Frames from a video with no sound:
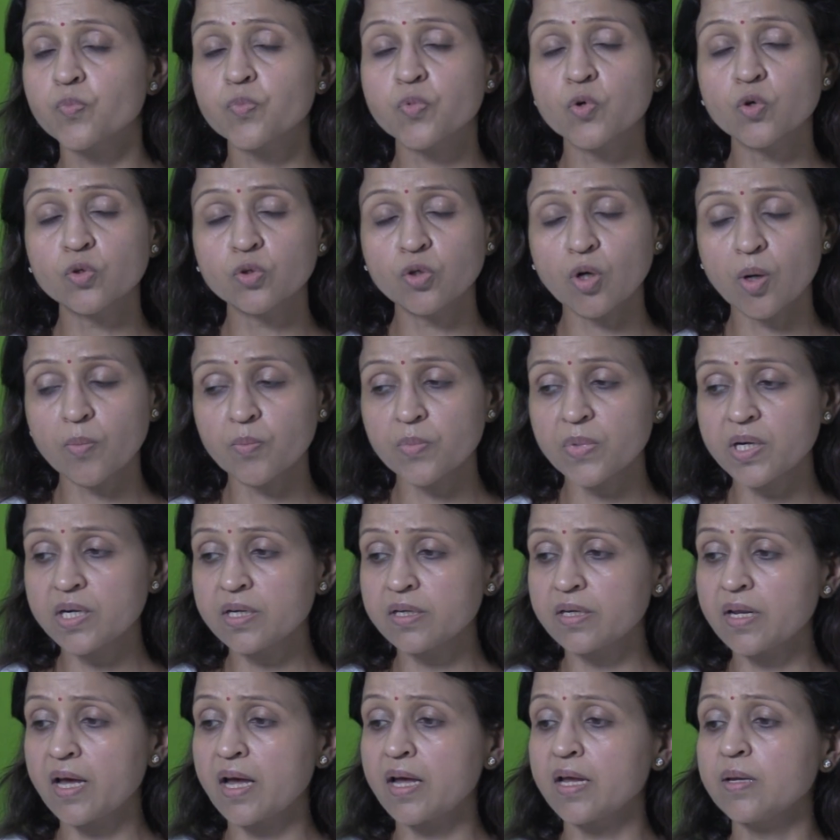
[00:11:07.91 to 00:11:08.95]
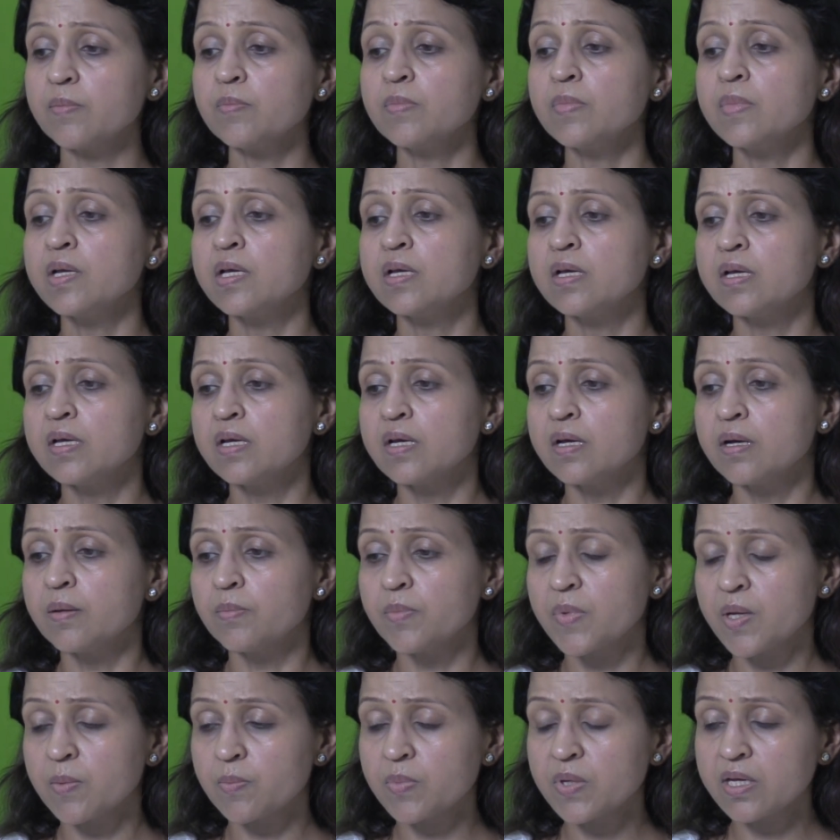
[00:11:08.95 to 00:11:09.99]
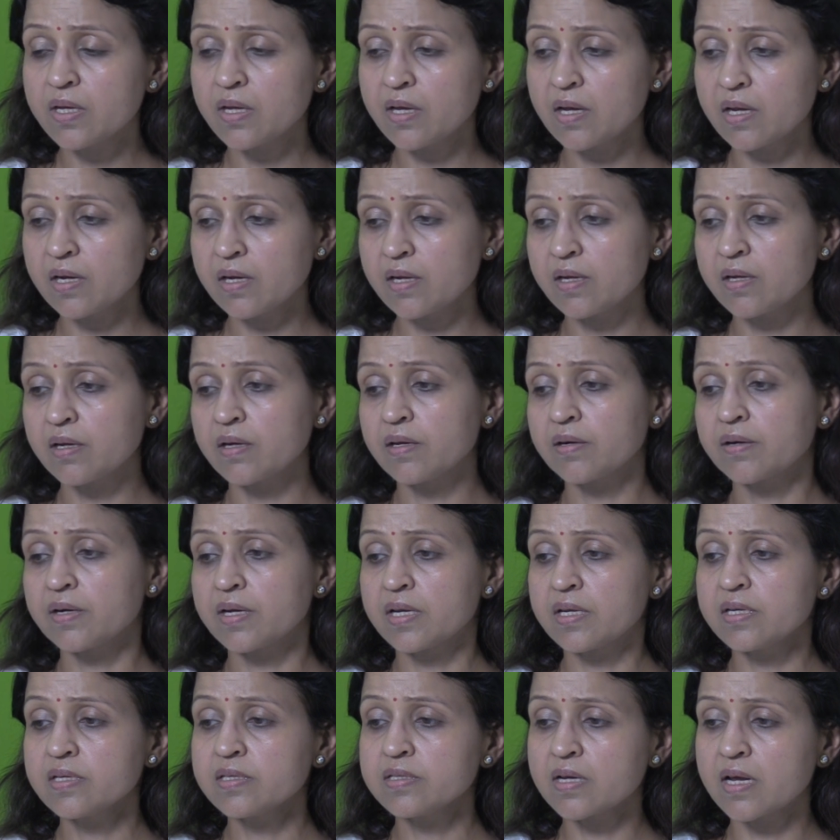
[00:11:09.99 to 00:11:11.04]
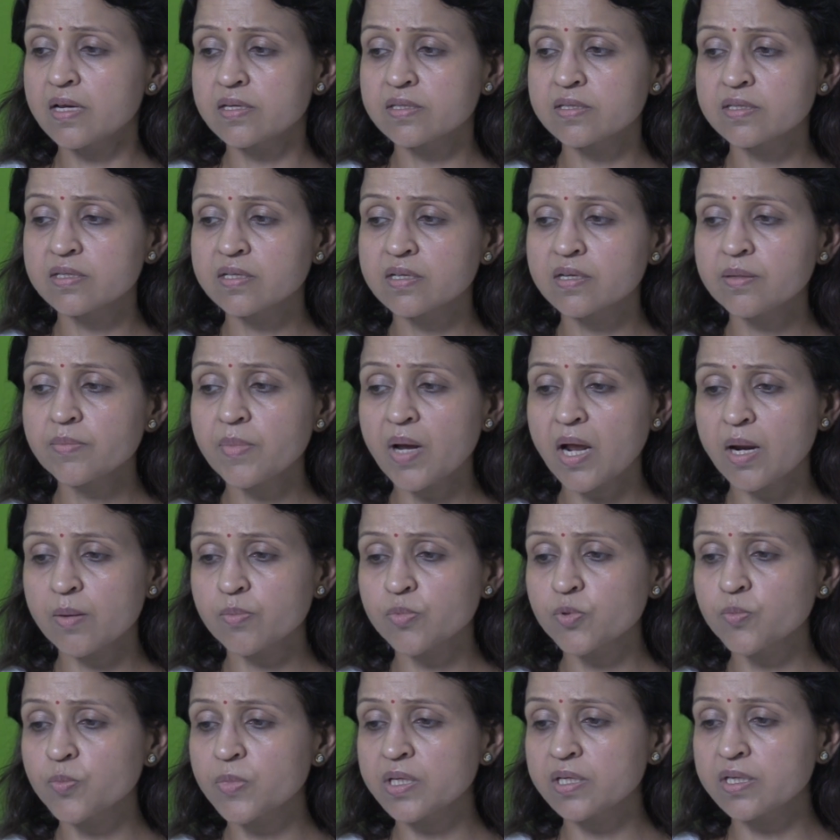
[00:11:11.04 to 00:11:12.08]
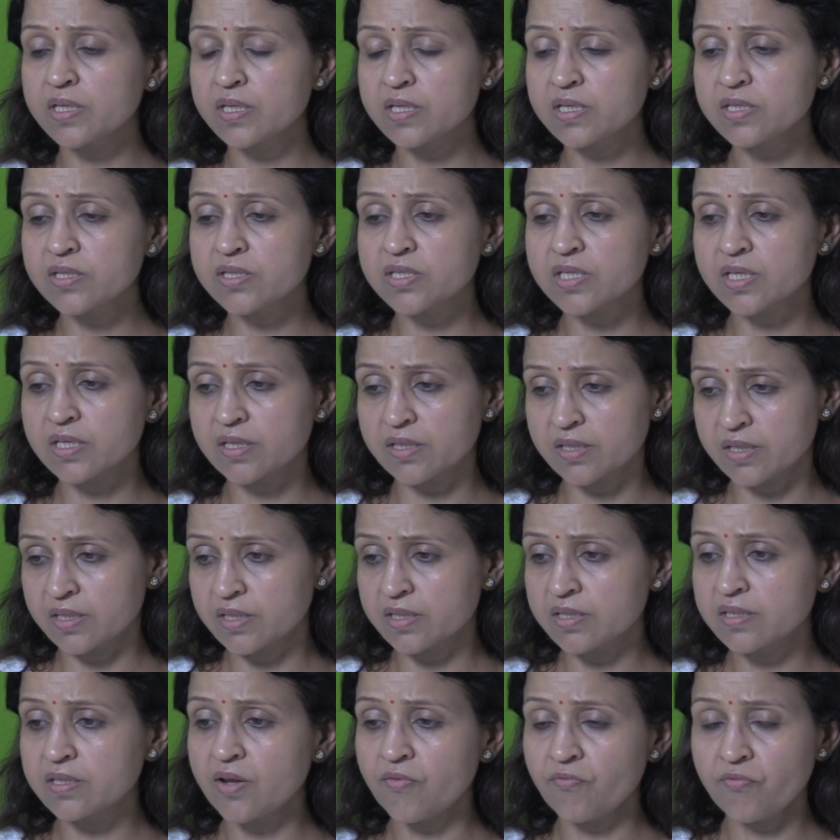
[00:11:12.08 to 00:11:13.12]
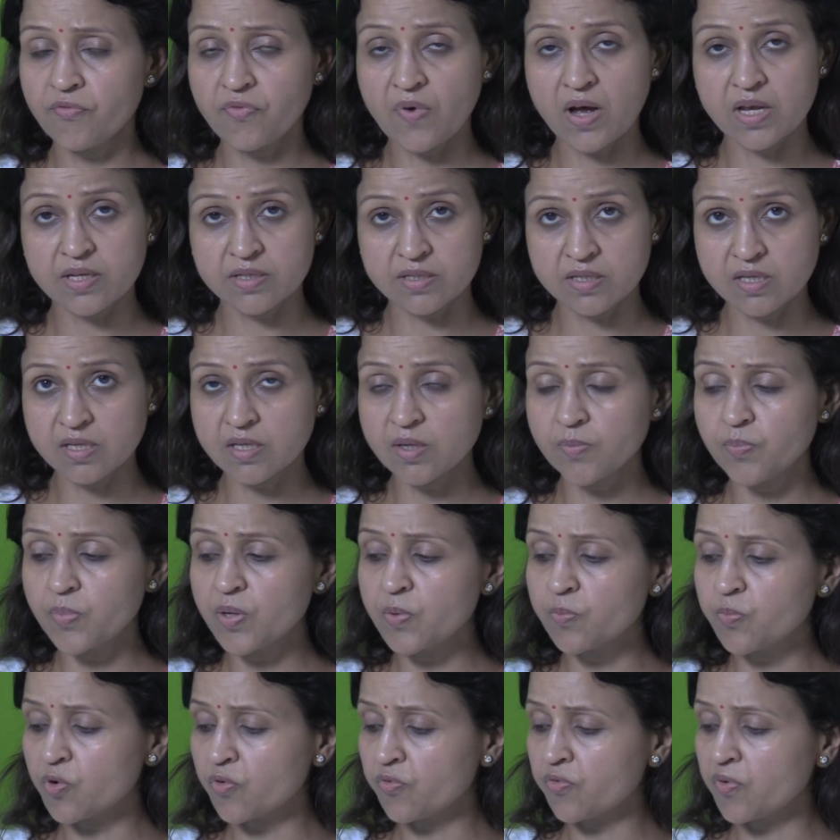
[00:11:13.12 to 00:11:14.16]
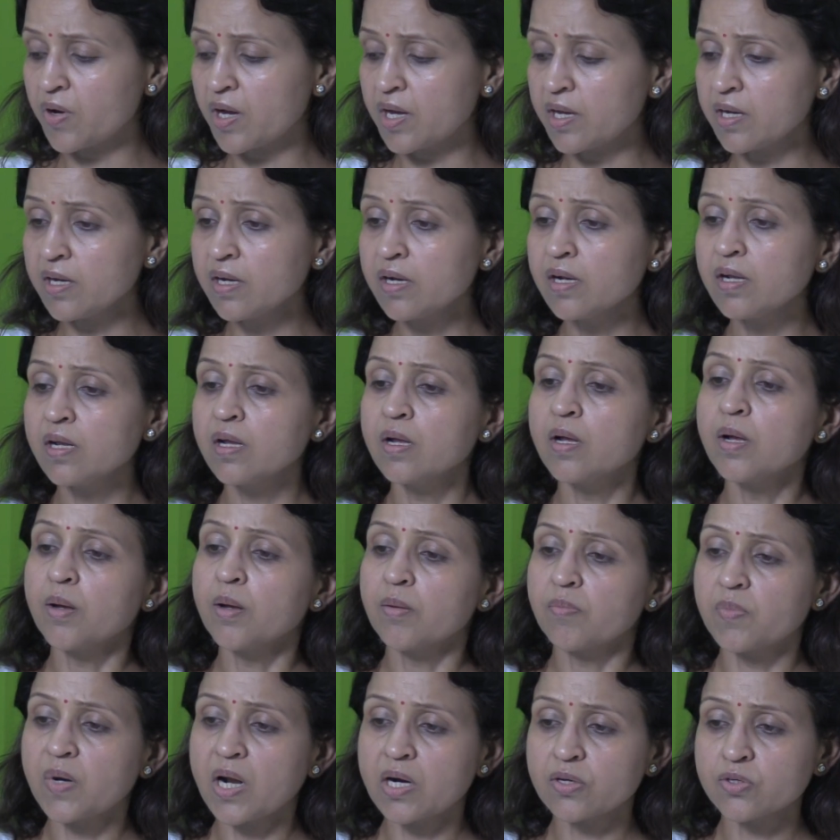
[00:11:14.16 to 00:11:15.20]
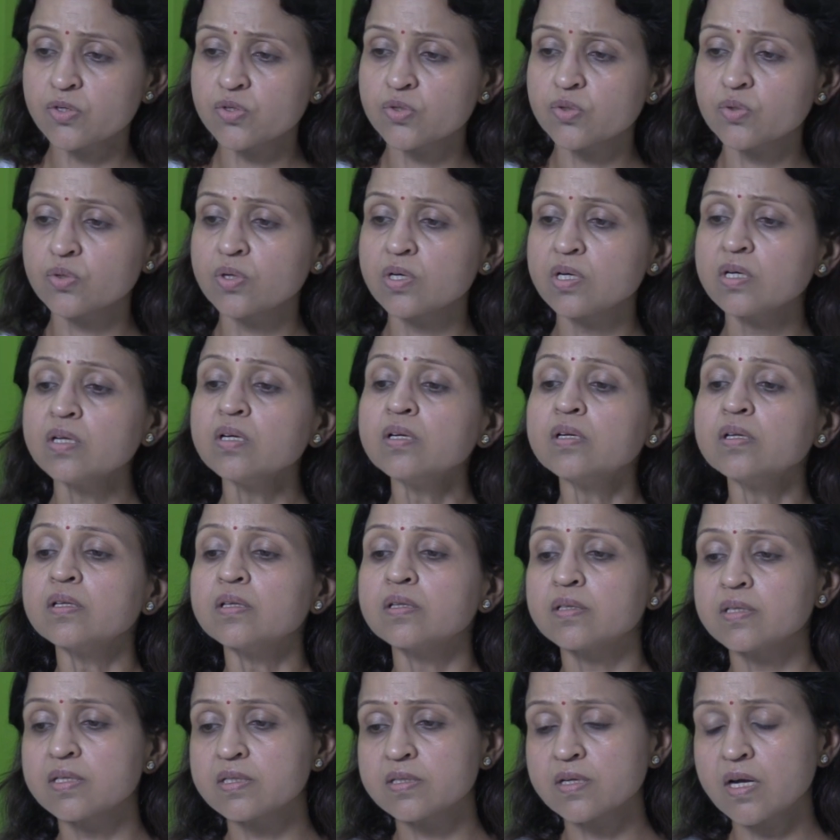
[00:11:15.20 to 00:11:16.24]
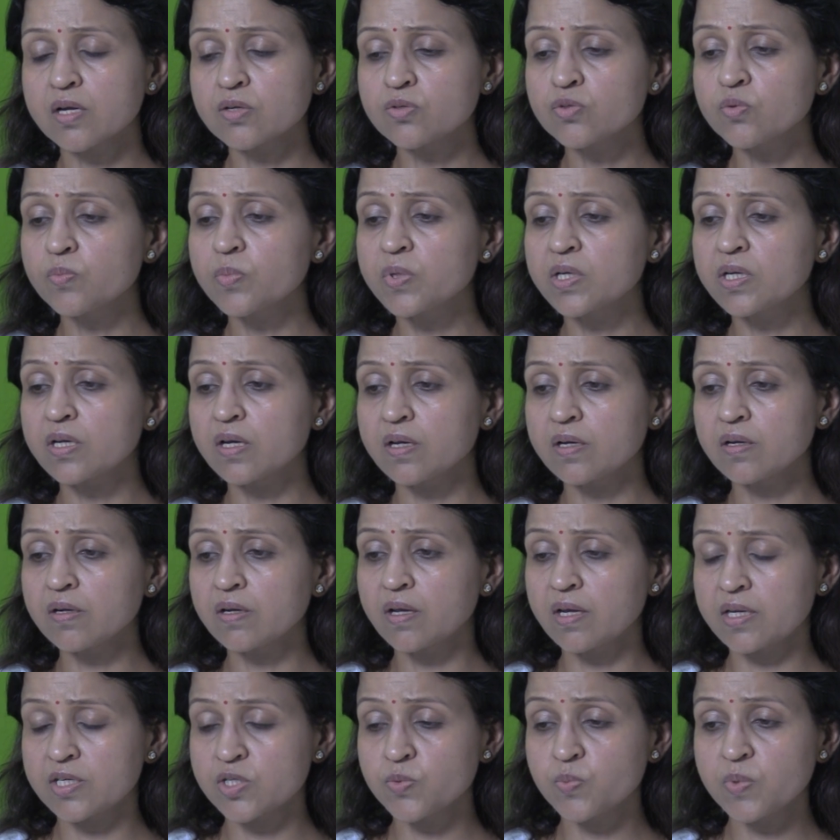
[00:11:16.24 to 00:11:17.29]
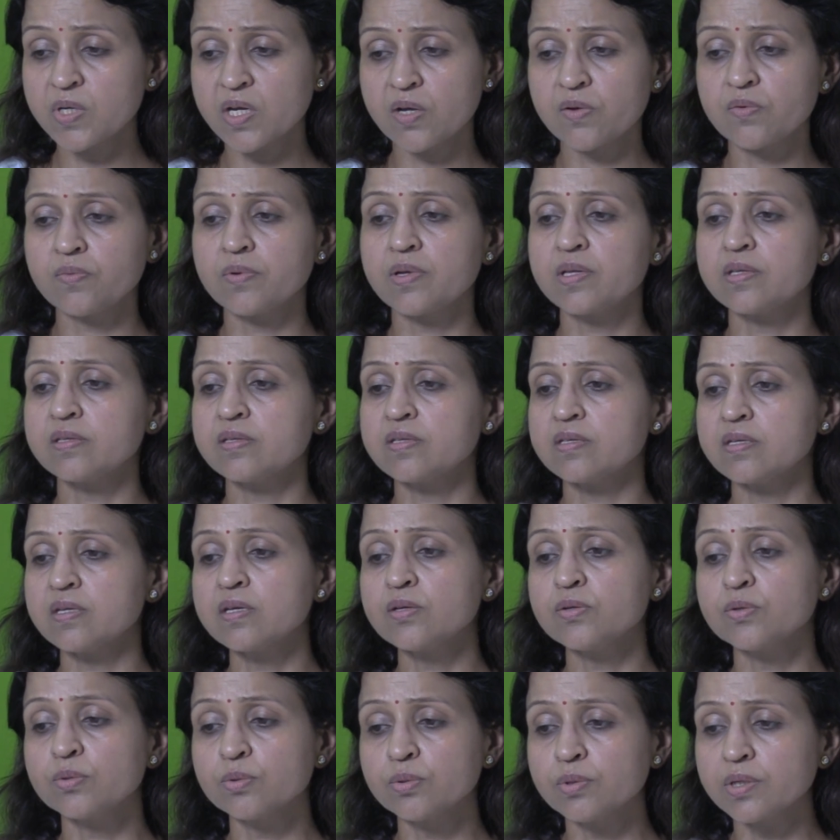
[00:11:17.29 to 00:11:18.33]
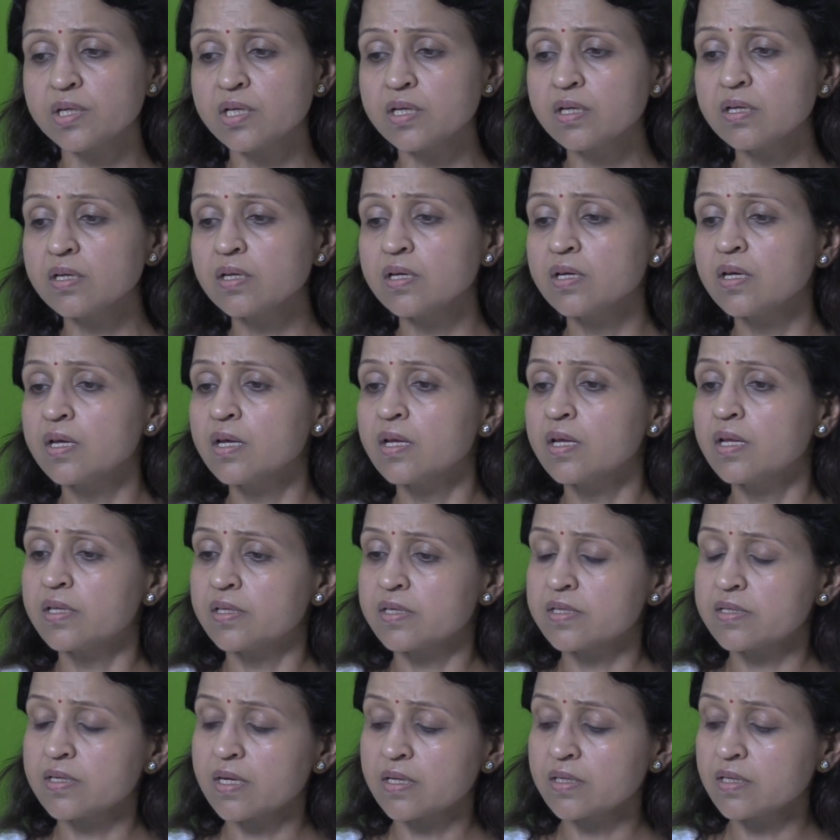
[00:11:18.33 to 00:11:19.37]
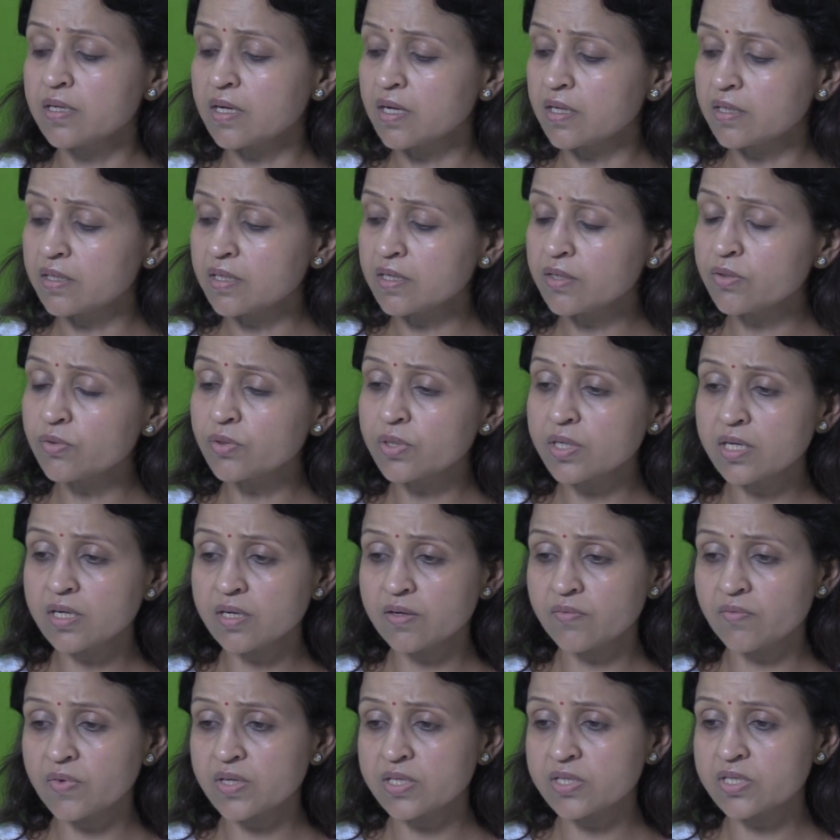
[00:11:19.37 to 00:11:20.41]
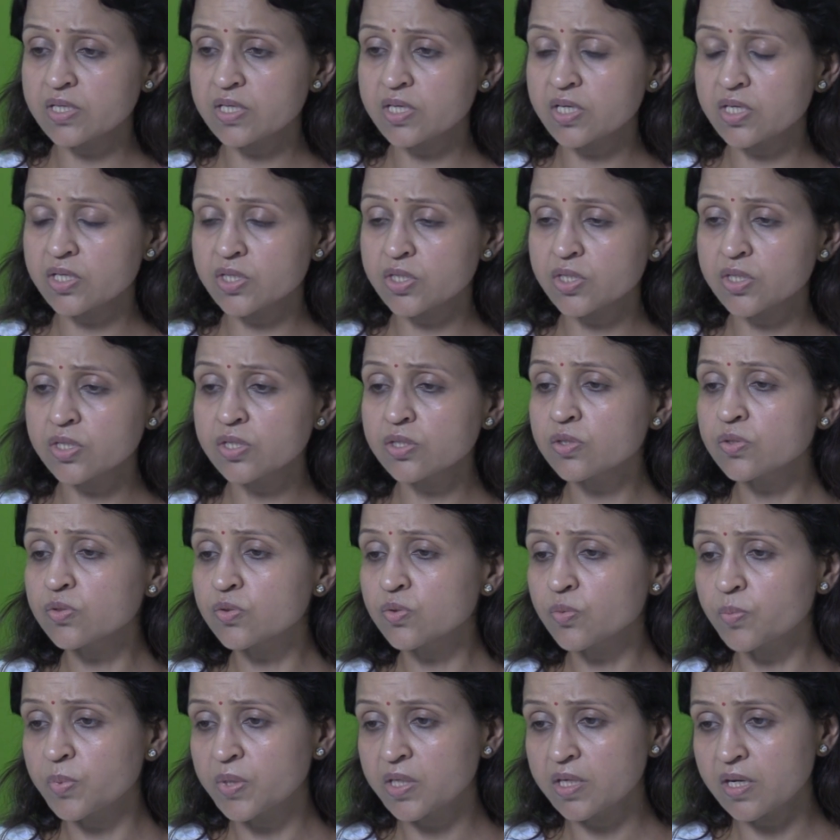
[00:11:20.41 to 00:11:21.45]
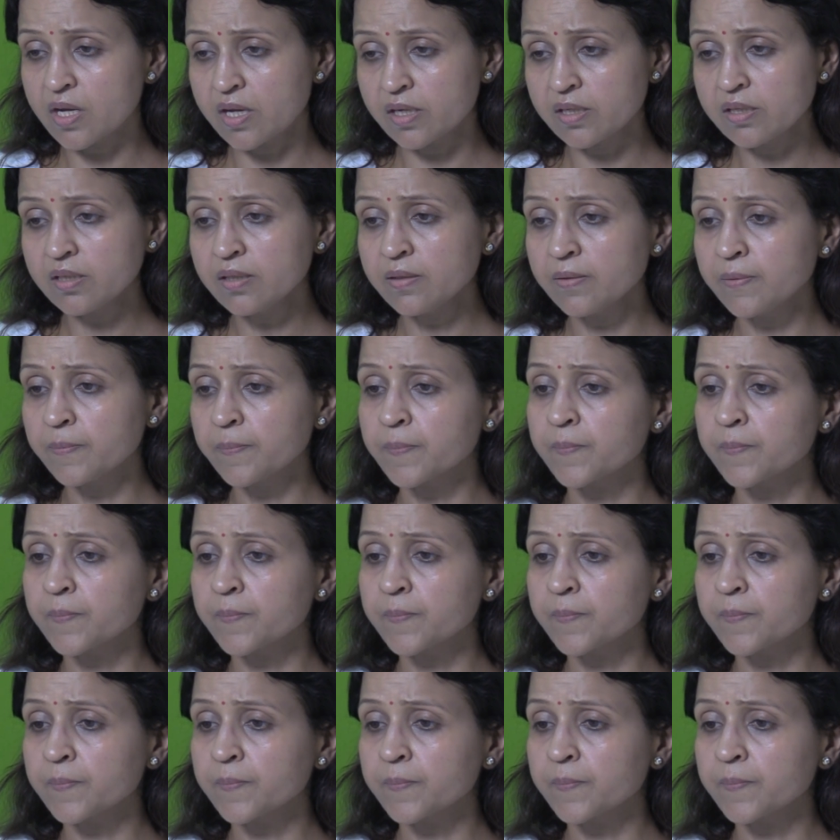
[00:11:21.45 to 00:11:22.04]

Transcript: Prothrombin time may be raised and serum albumin is decreased. Then fasting lipid profile, blood sugar, these are to be done. HbA1c, urine, these are the other routine investigations to be done.